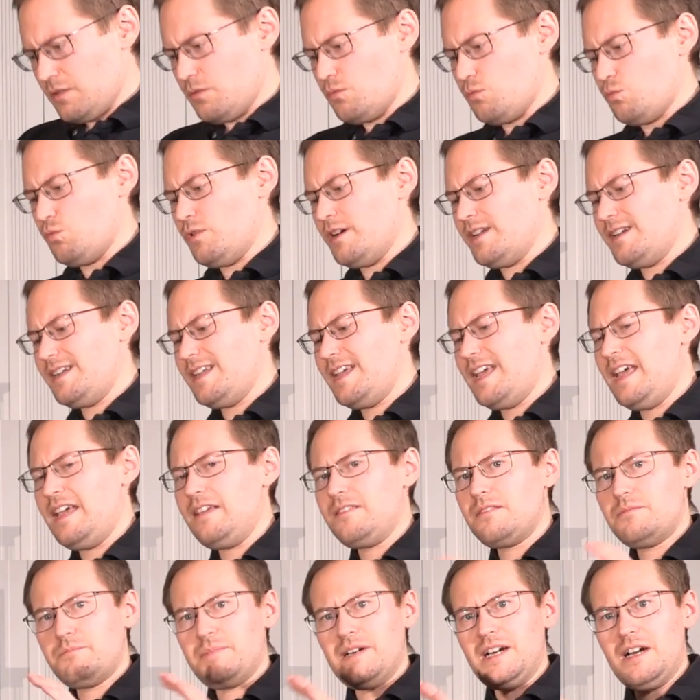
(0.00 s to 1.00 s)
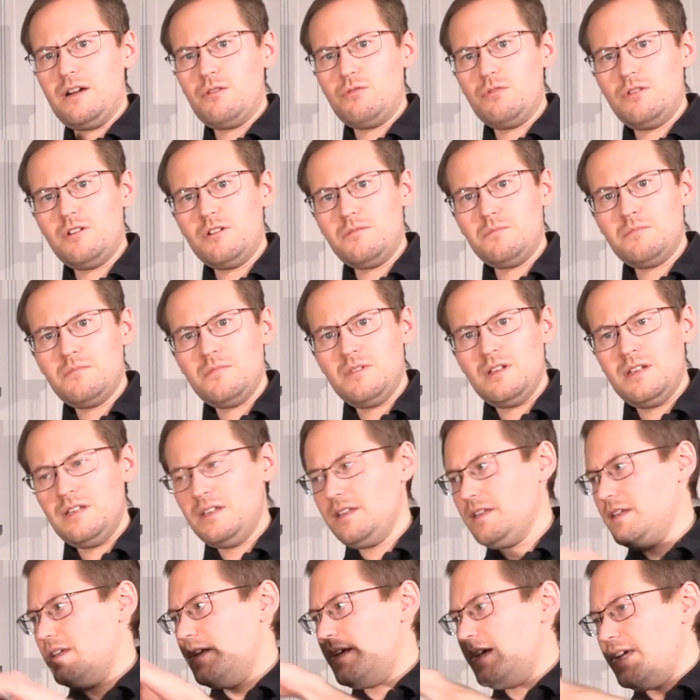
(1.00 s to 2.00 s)
1/8 power,
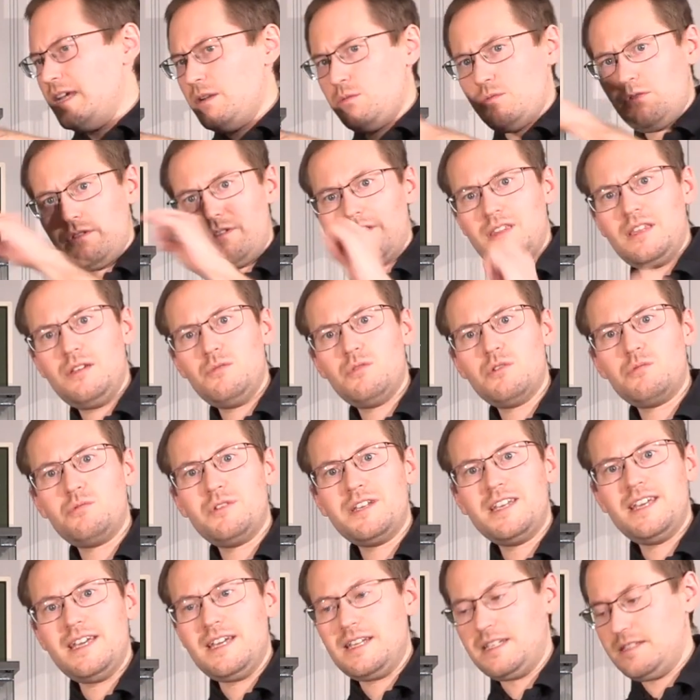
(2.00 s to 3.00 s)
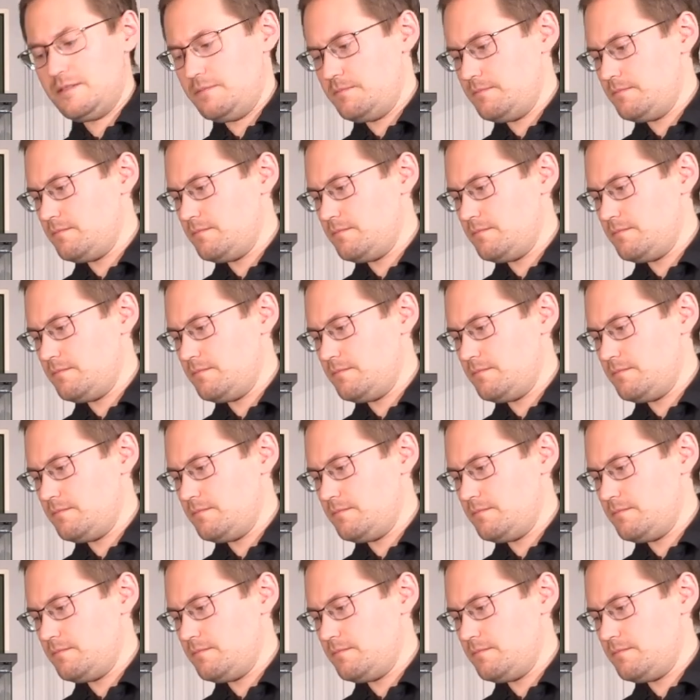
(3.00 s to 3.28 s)
and we'll see what we get.